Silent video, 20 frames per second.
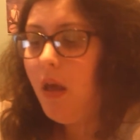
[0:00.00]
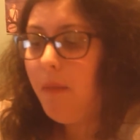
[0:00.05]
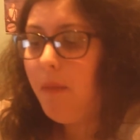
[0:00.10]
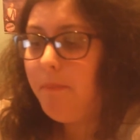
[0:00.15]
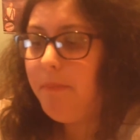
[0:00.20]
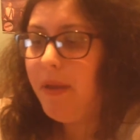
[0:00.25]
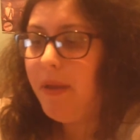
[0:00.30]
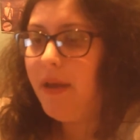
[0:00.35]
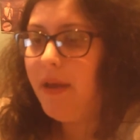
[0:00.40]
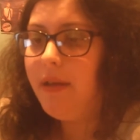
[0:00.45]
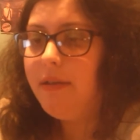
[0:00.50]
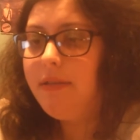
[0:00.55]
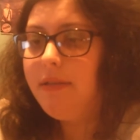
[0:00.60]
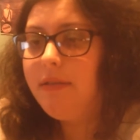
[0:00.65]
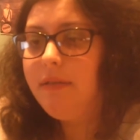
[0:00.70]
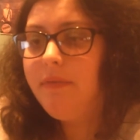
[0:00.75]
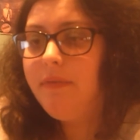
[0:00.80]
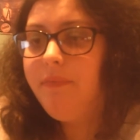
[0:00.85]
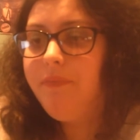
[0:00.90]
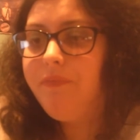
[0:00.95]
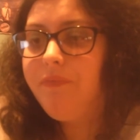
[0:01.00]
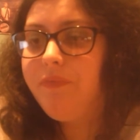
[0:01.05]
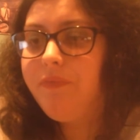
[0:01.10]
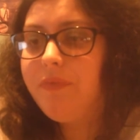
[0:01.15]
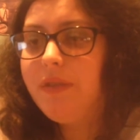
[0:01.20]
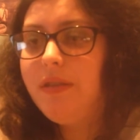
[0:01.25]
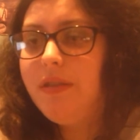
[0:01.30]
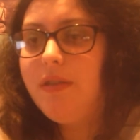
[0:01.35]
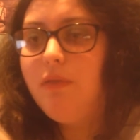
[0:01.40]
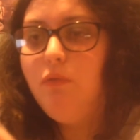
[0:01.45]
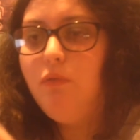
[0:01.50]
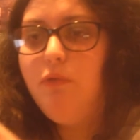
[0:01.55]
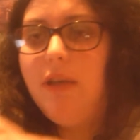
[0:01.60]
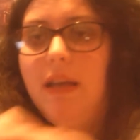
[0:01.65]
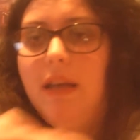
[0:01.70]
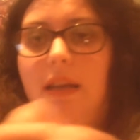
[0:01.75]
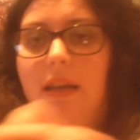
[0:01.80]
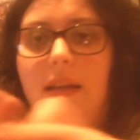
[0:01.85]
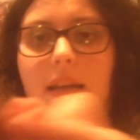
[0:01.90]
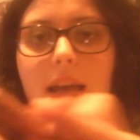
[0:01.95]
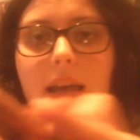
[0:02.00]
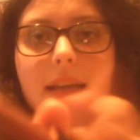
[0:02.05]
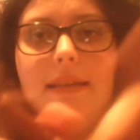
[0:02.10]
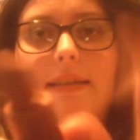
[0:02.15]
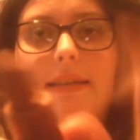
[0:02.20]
but It's a really nice